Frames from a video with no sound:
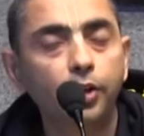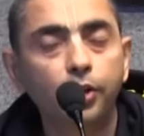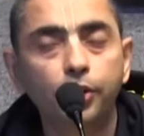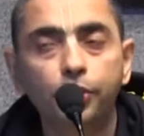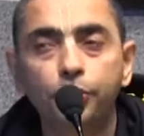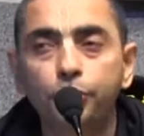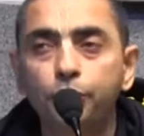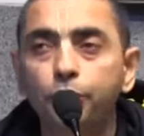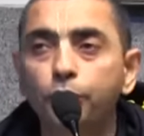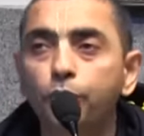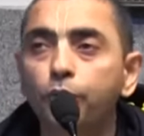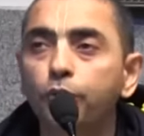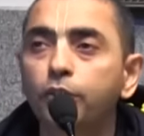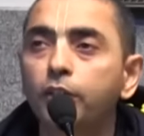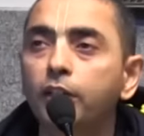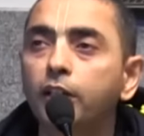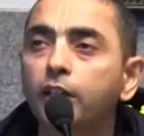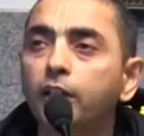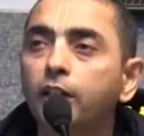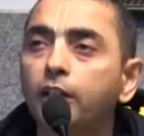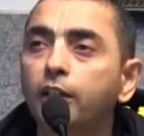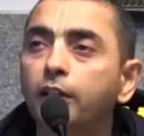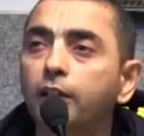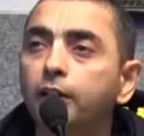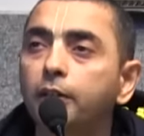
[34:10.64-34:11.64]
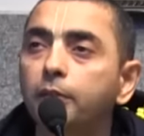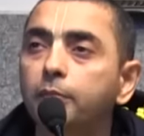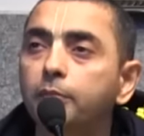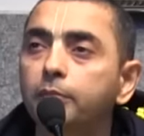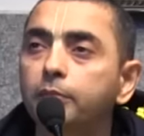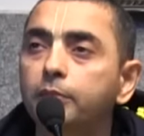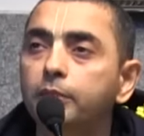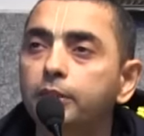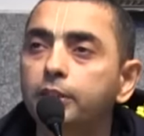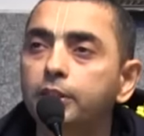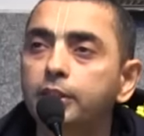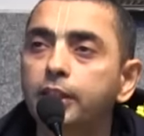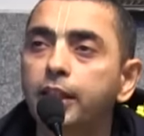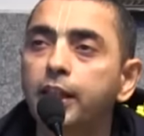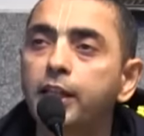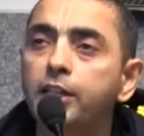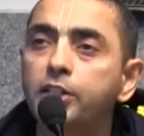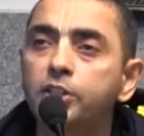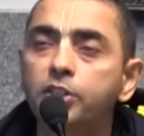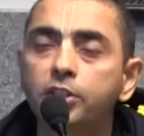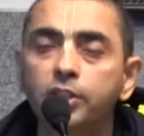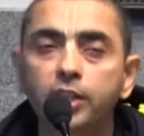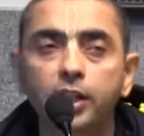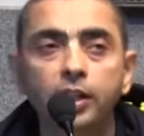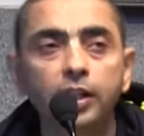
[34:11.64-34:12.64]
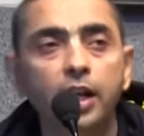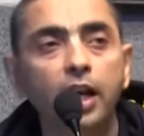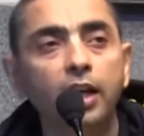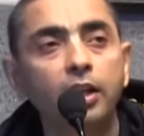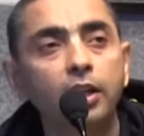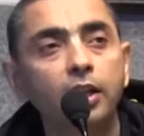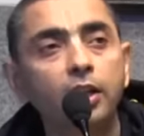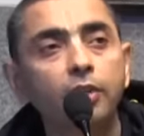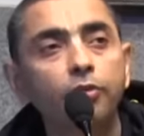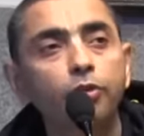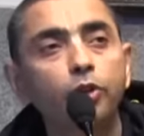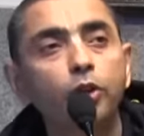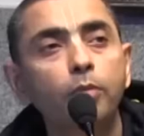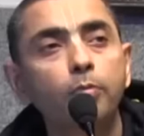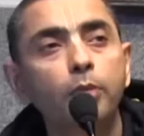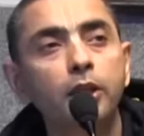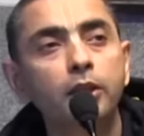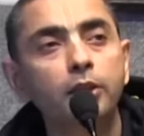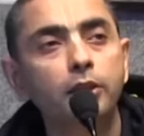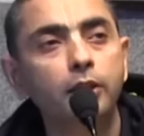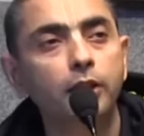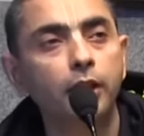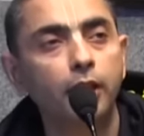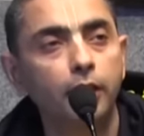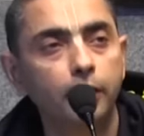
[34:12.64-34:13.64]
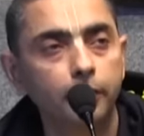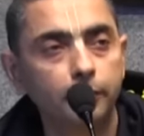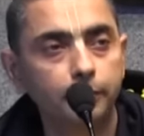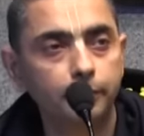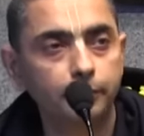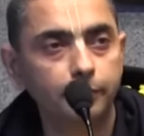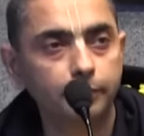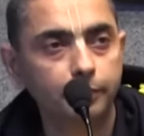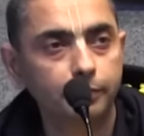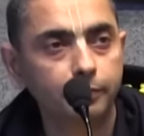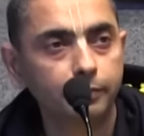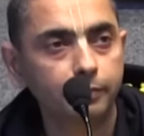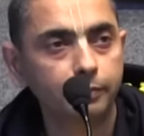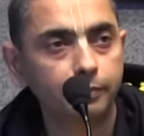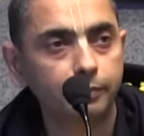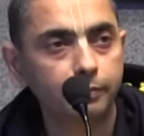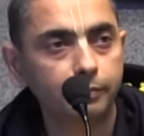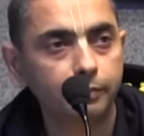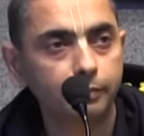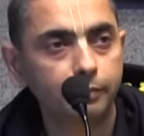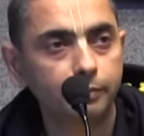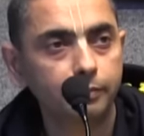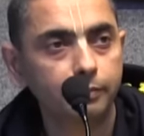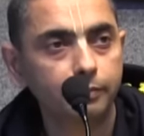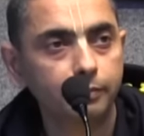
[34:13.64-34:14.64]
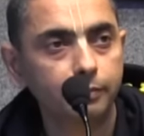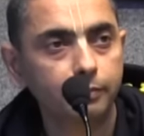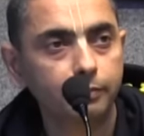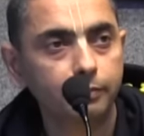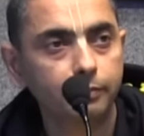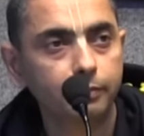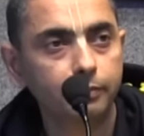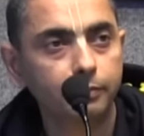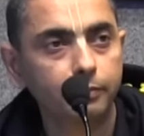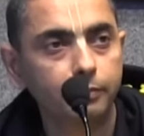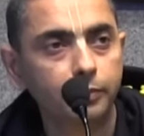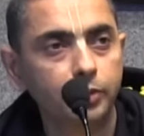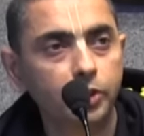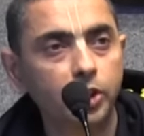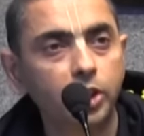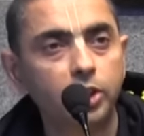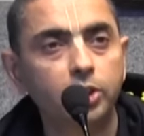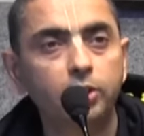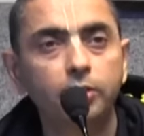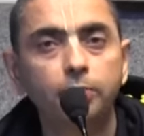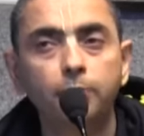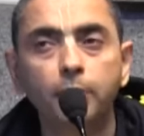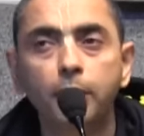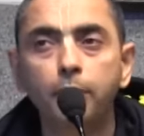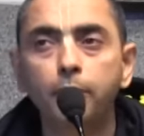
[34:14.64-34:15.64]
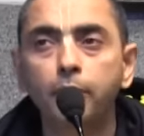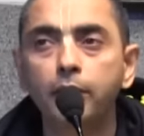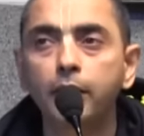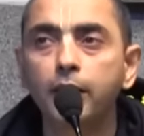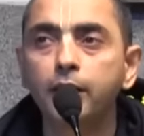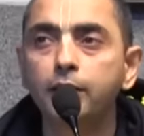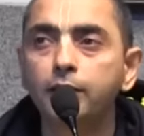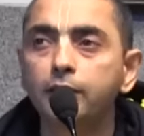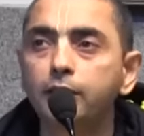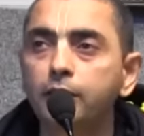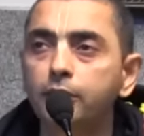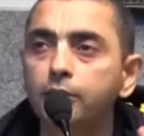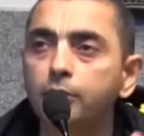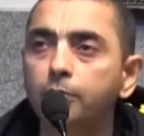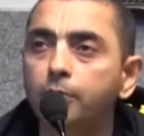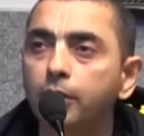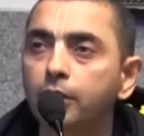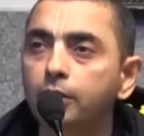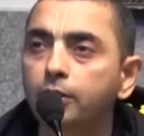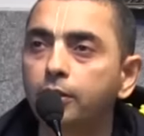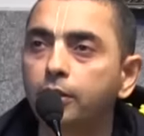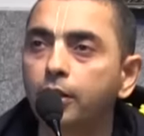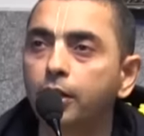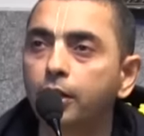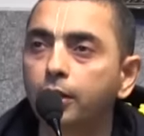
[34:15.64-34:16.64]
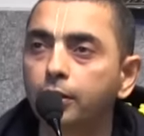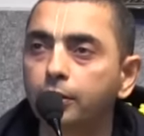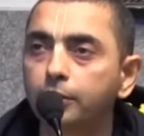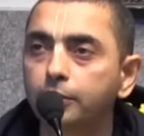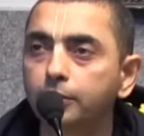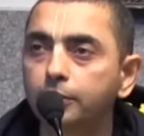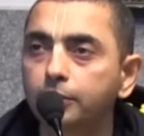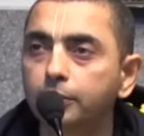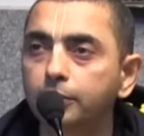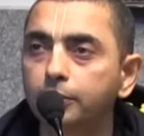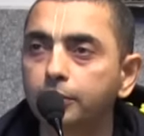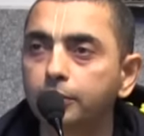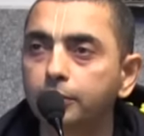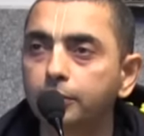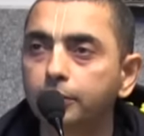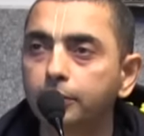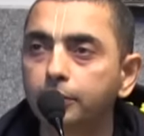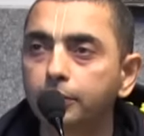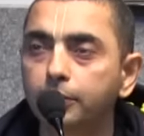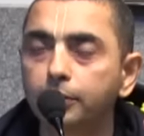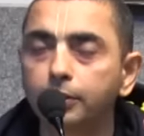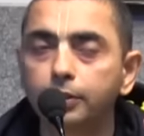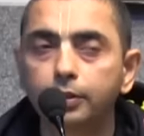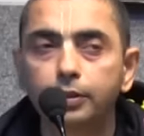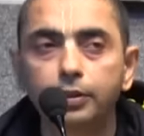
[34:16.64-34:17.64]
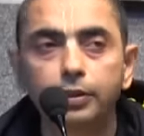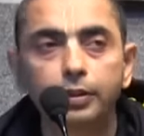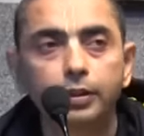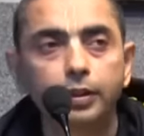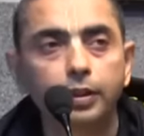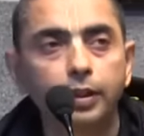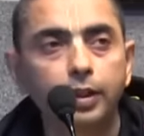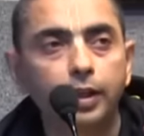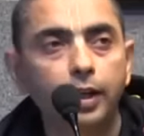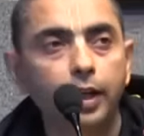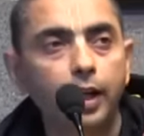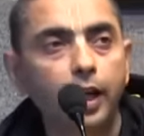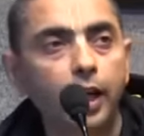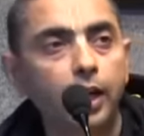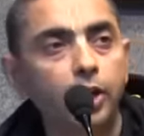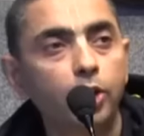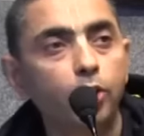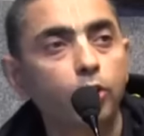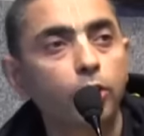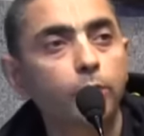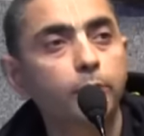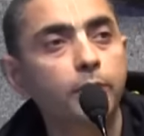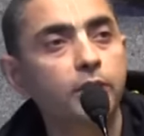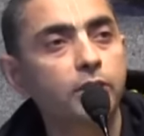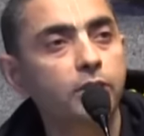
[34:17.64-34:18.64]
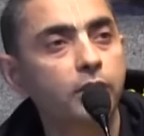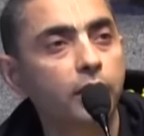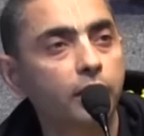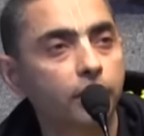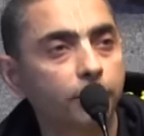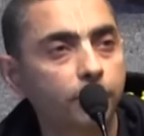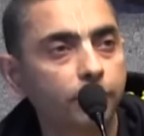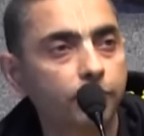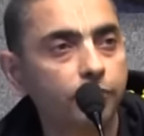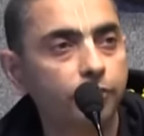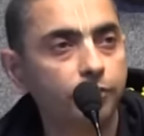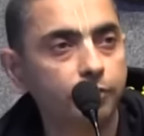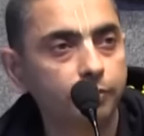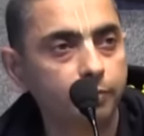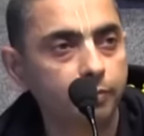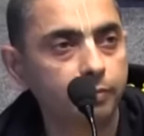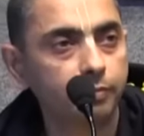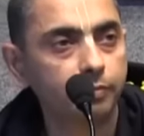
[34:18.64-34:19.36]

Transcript: So the sage said, I'll give you a mantra. Just memorize this mantra and you will be safe.